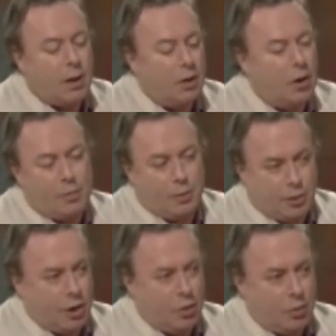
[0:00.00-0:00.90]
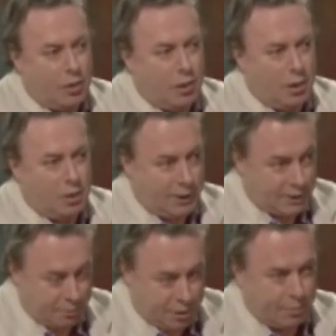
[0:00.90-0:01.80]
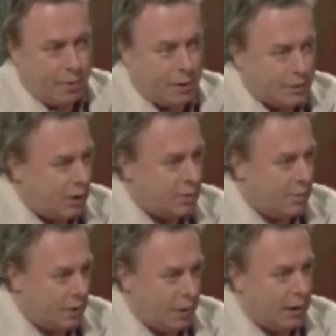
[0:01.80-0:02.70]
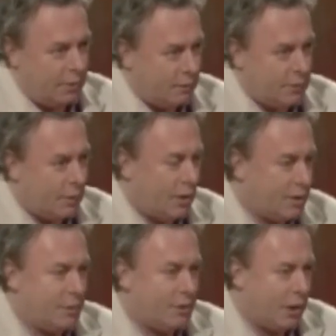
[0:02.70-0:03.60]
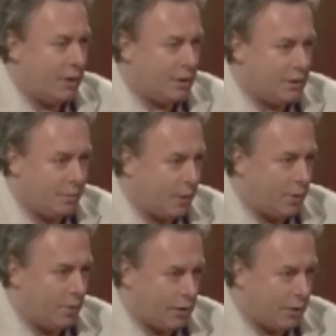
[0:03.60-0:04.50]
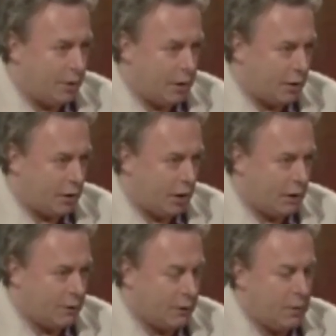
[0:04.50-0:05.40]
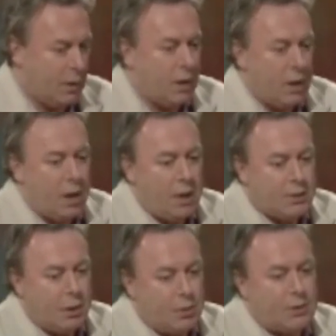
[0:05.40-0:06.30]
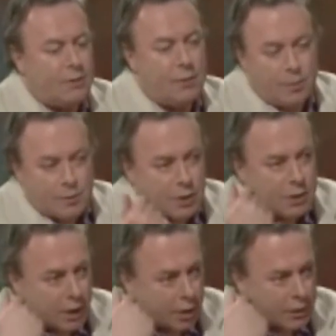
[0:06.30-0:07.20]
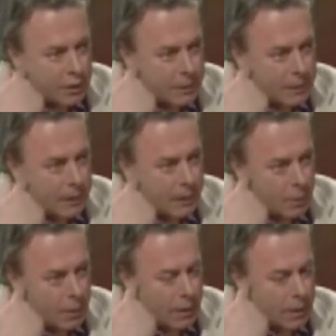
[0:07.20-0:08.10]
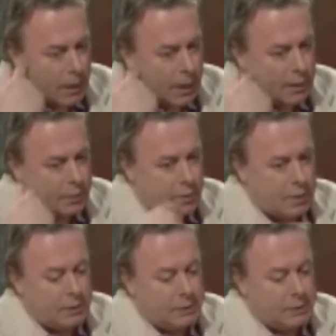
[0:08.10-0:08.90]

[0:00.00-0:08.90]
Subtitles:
a lot of people know at least a bit about what it's like to be gay. Don't let's pretend it's a minority thing just. So it was a form of solidarity, in a way, and